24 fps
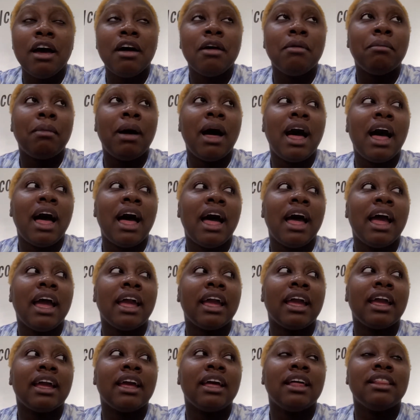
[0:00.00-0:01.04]

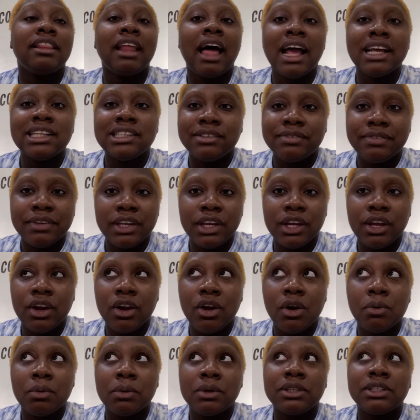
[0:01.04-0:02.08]
My last
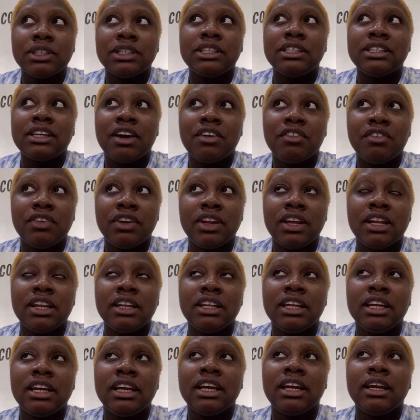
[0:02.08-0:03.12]
video was
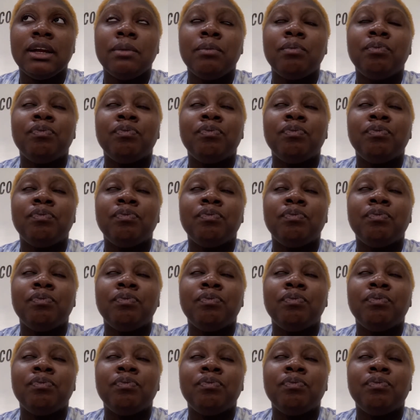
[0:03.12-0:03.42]
definitely